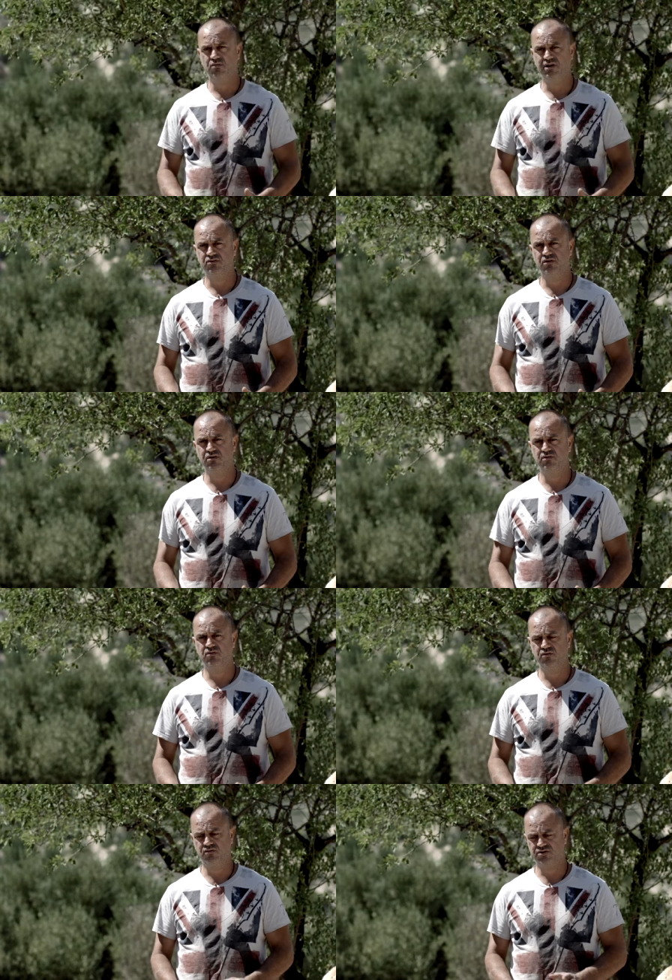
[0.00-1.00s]
one dog
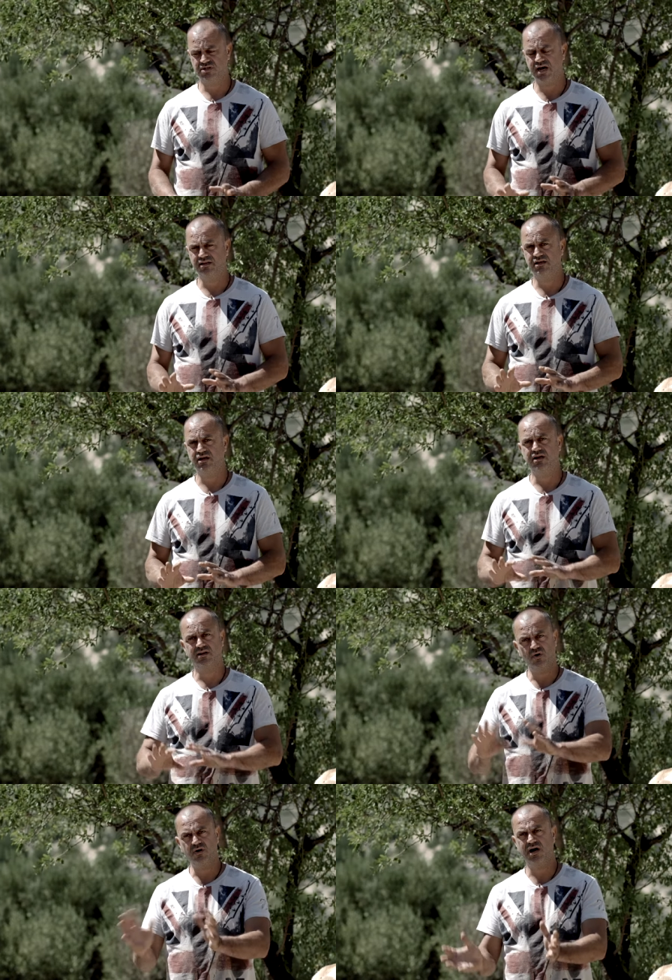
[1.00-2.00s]
who was hiding in a
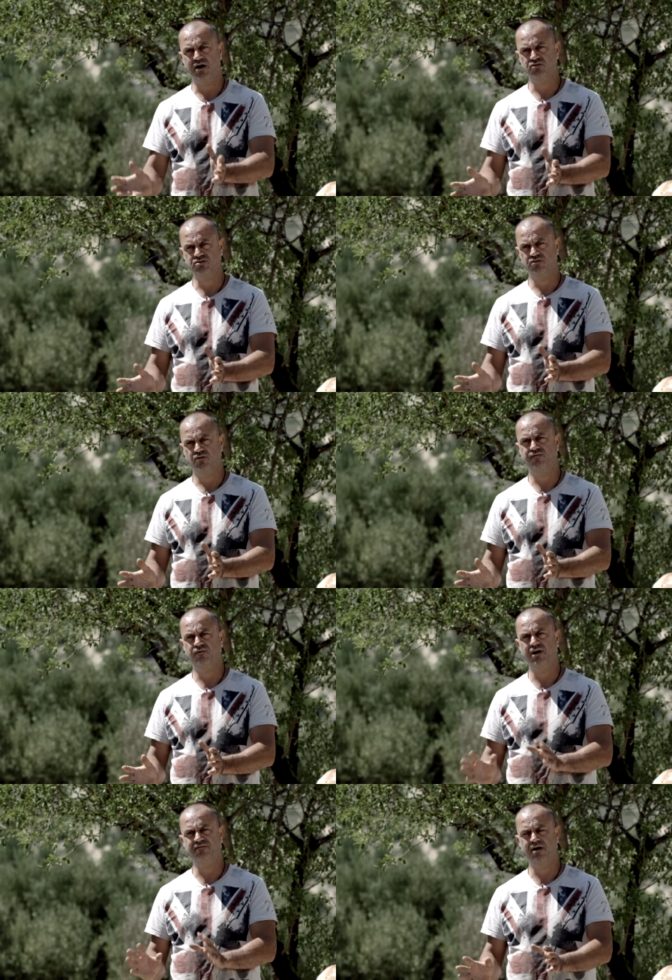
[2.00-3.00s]
dog house of
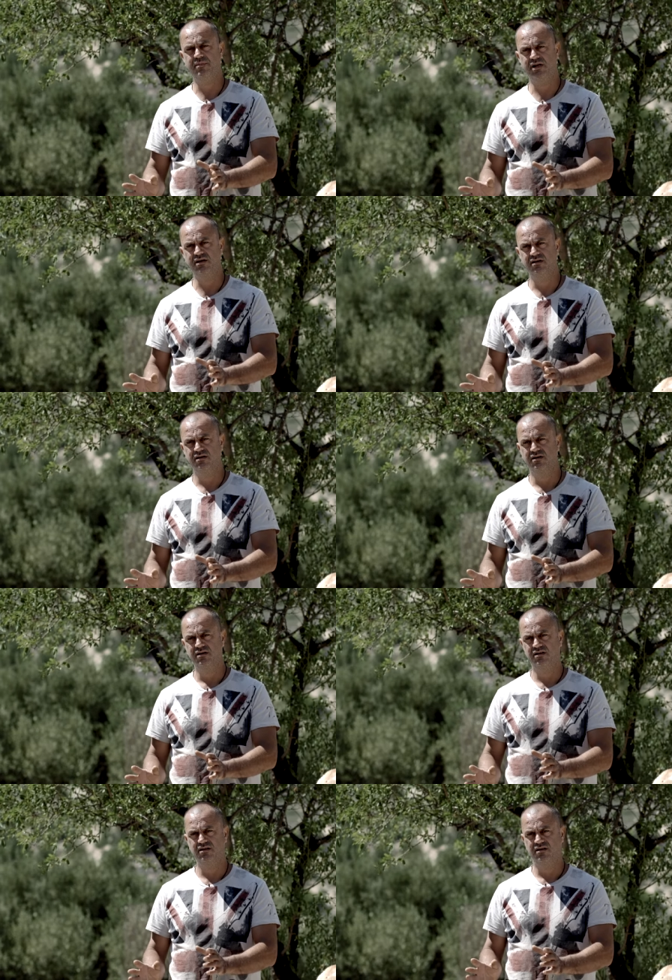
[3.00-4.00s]
one family.
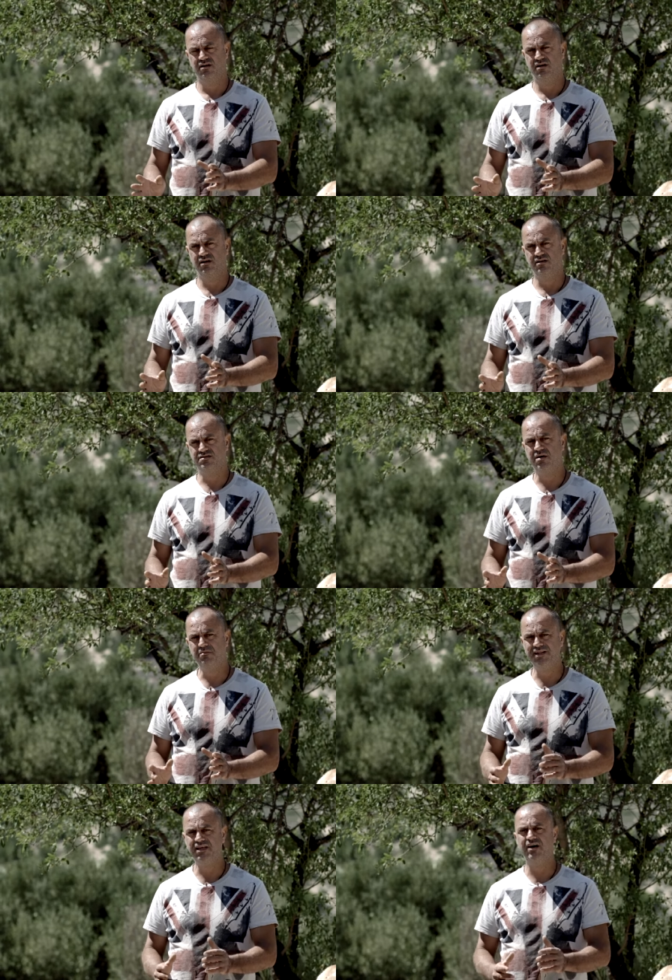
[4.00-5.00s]
Uh,
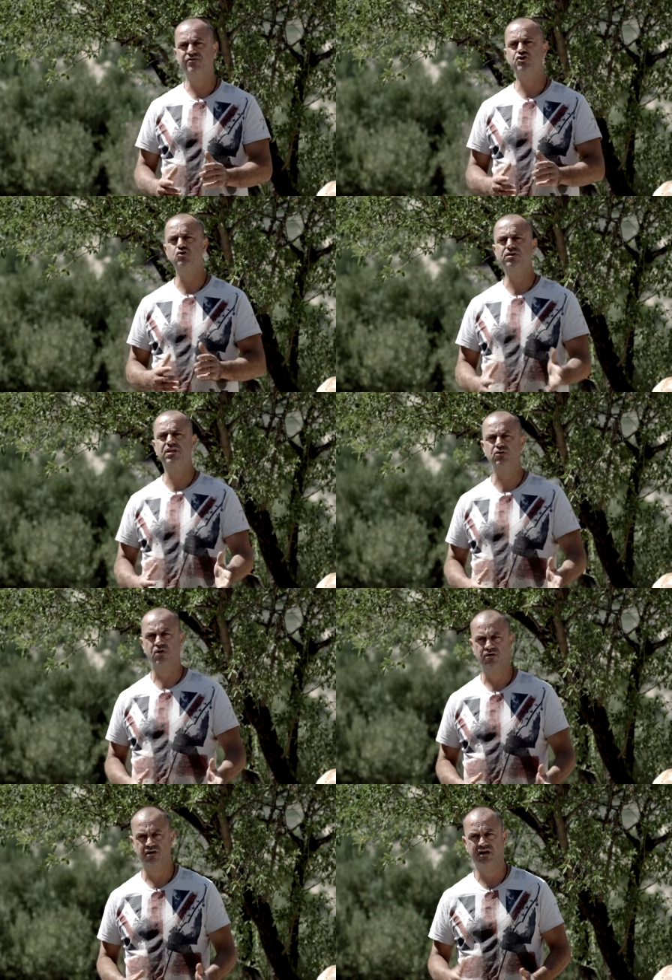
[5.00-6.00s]
somebody have shoot the
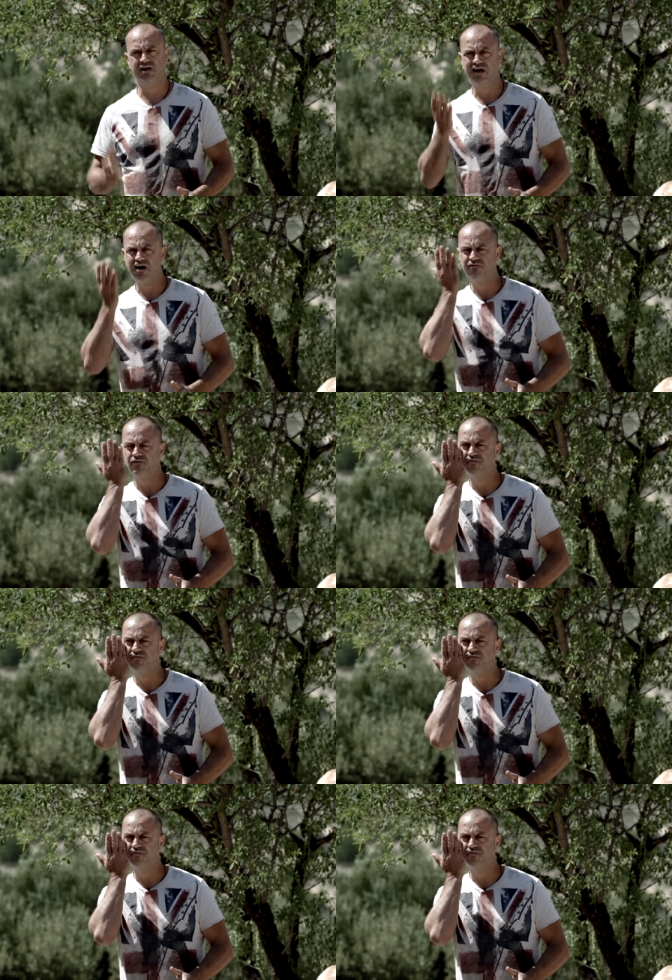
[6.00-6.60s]
dog and half of